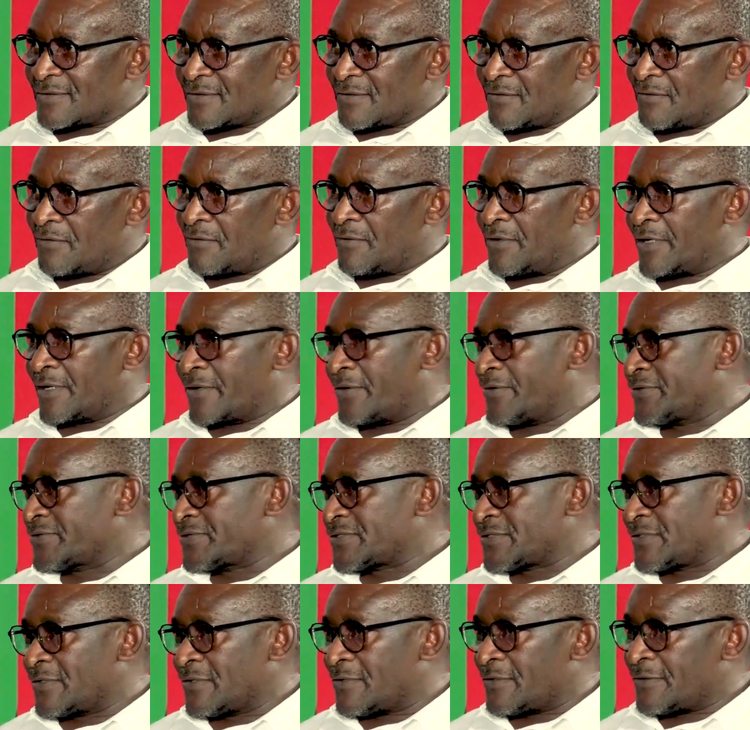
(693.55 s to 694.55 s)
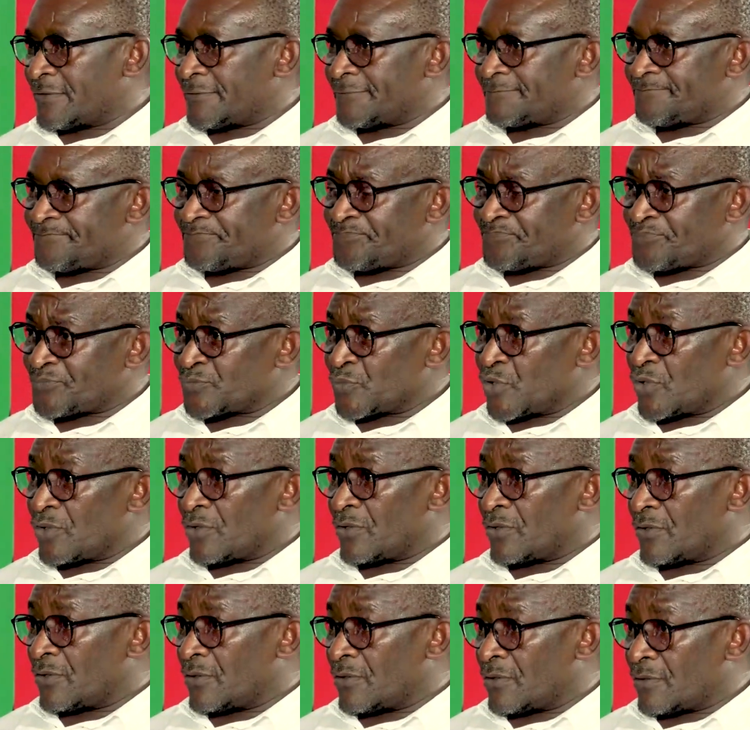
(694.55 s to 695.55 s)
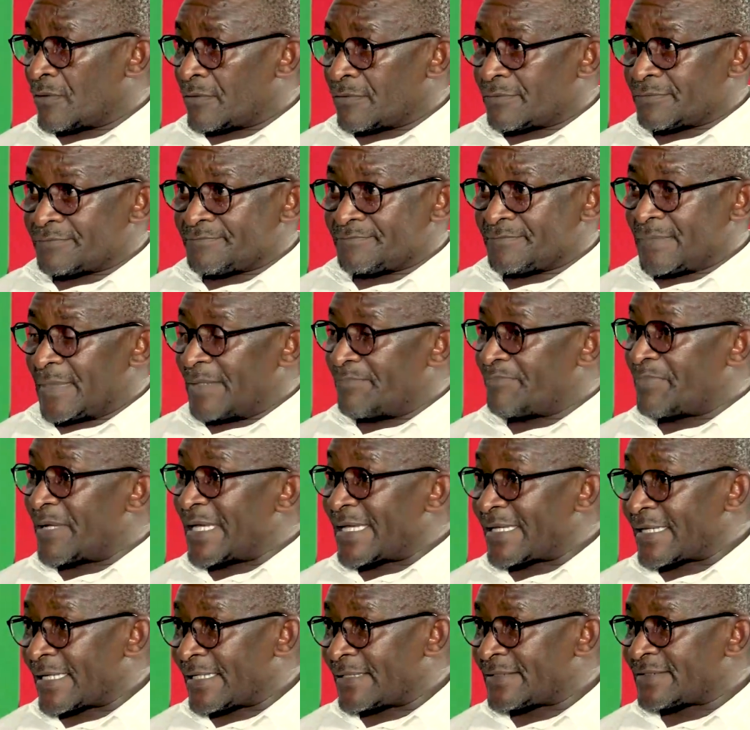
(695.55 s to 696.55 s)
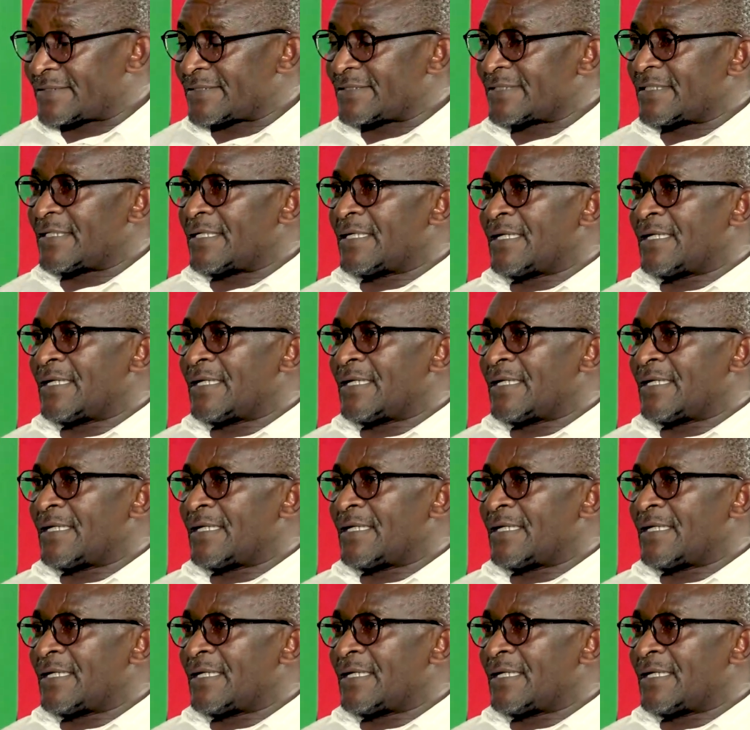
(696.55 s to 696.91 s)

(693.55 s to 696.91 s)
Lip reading: or a go-slow or a picket,